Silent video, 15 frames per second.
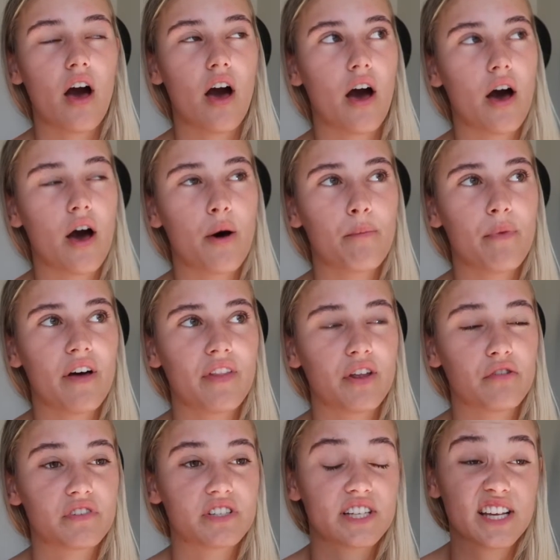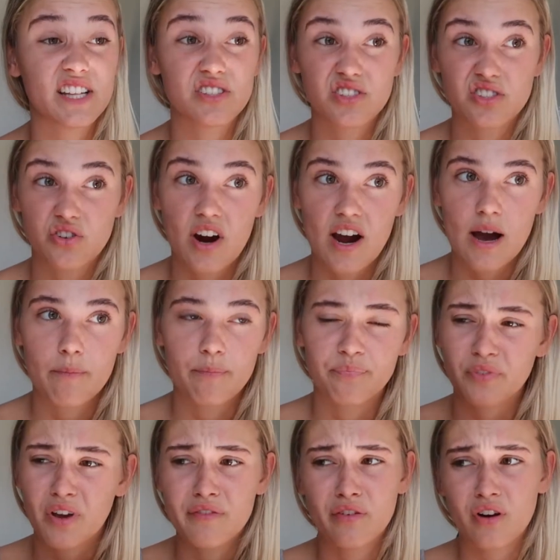um, and then obviously Instagram.
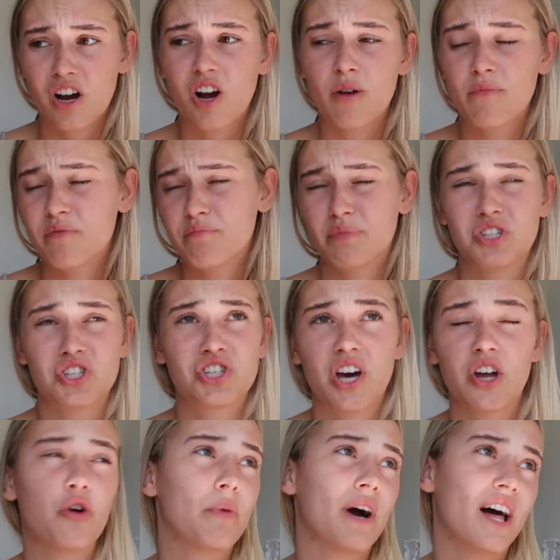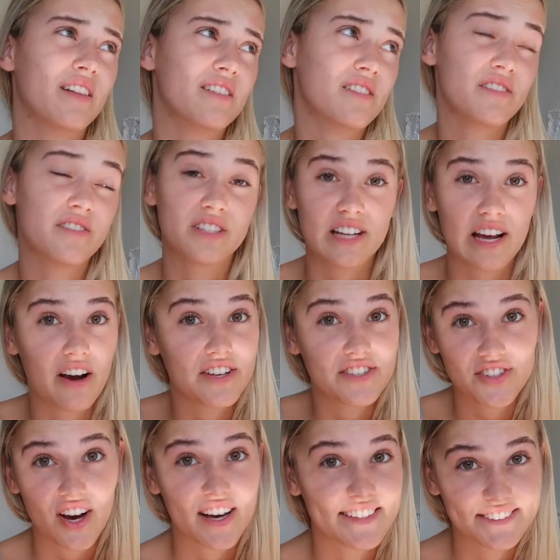I feel like I've been shadow banned since the day I
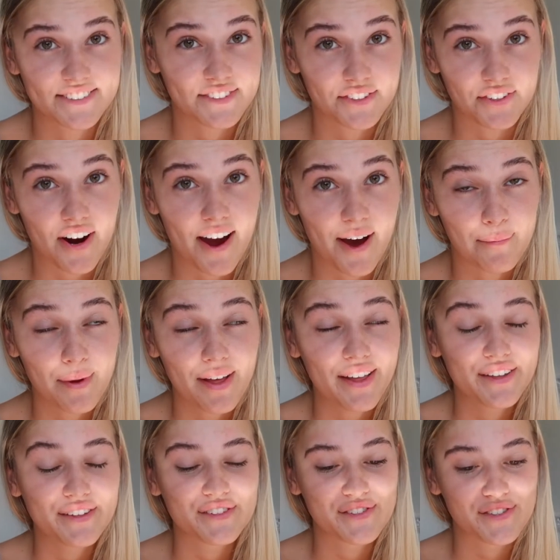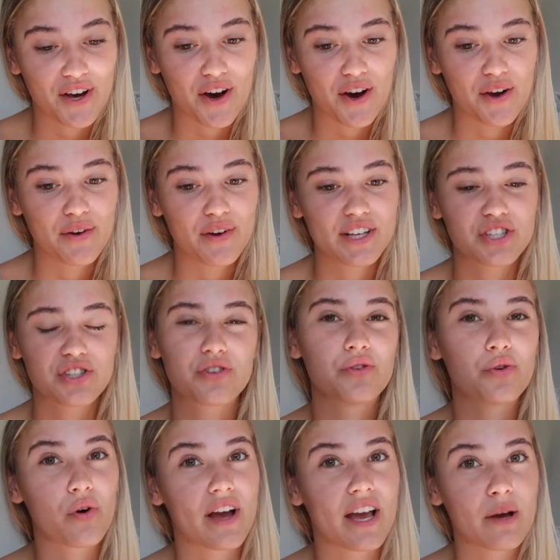started Instagram. So it's just
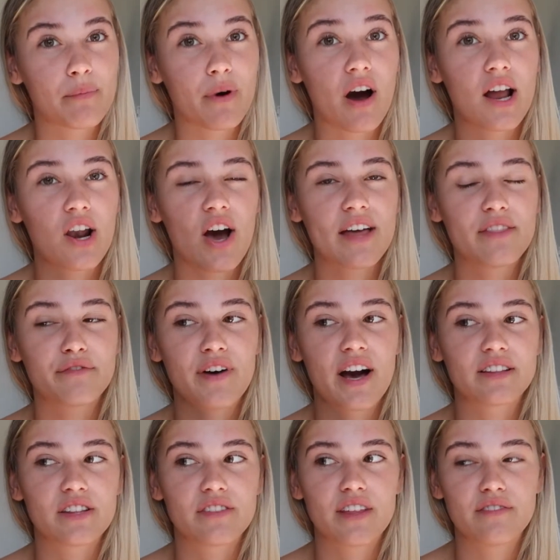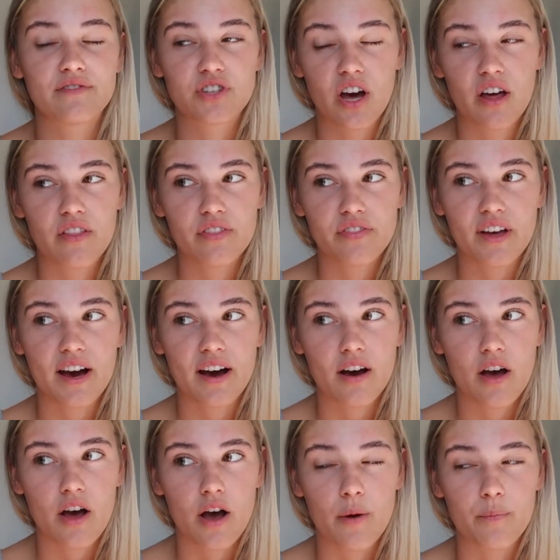annoying, but I like the fact that they've done that
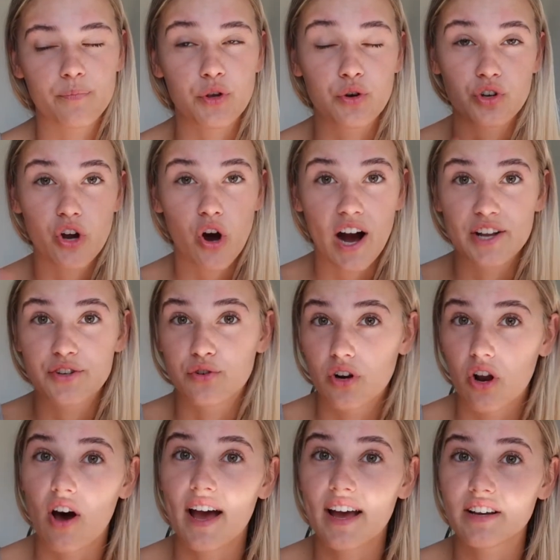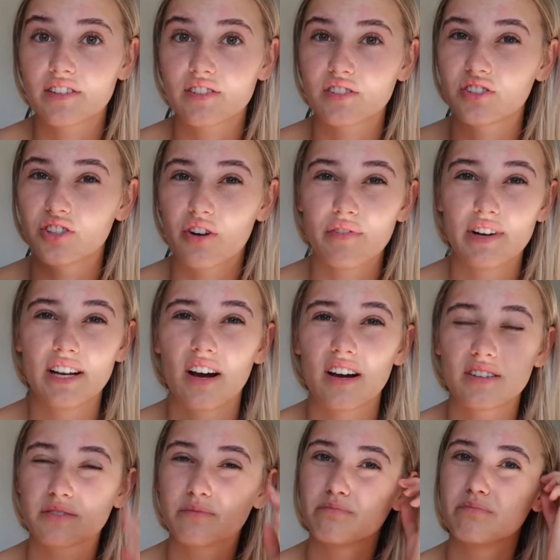um, you can hide your likes because I don't really
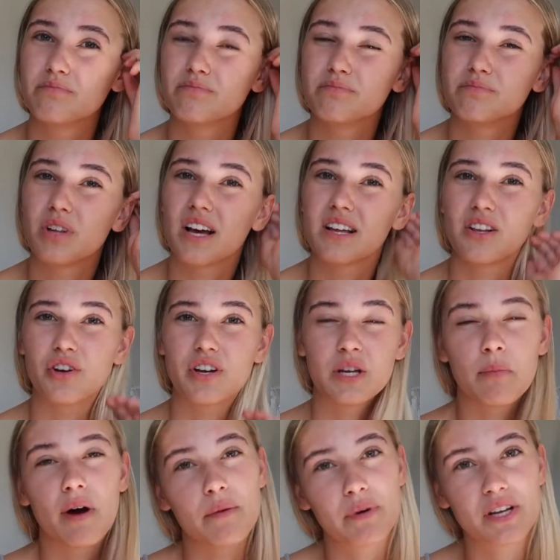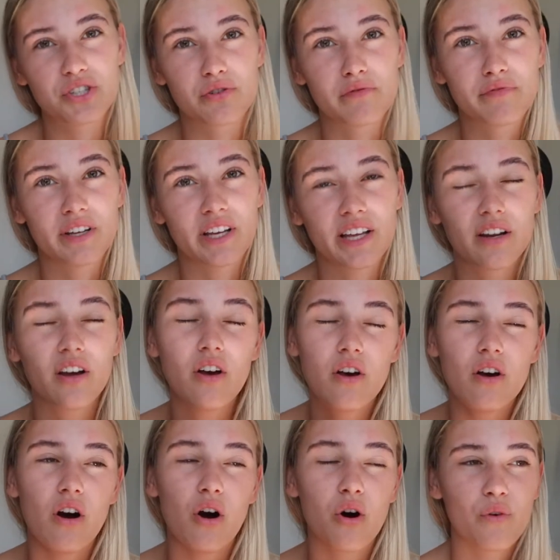like like looking at my picture and thinking,
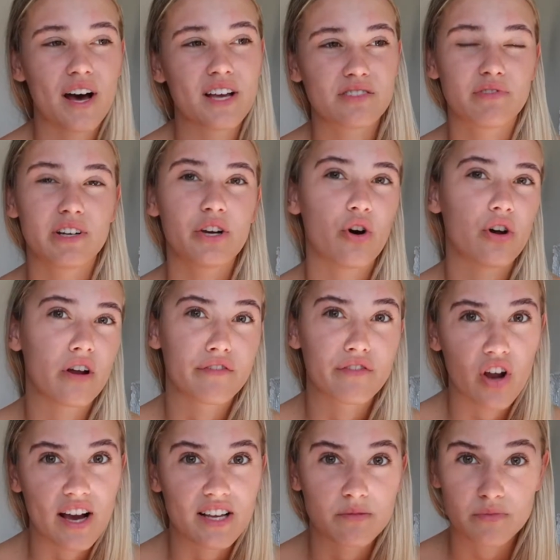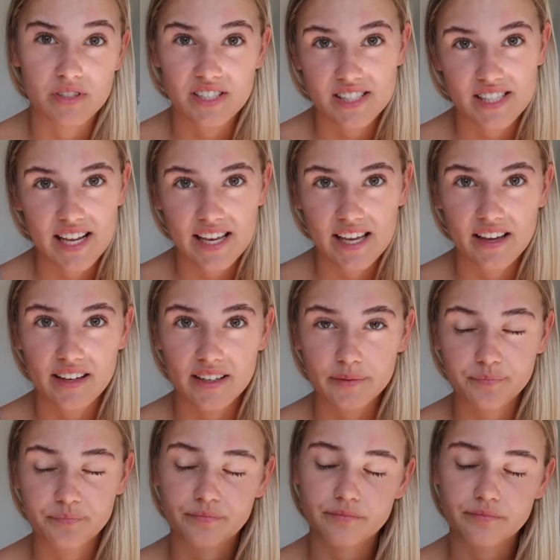oh, that hasn't really got enough likes, I'm going to delete it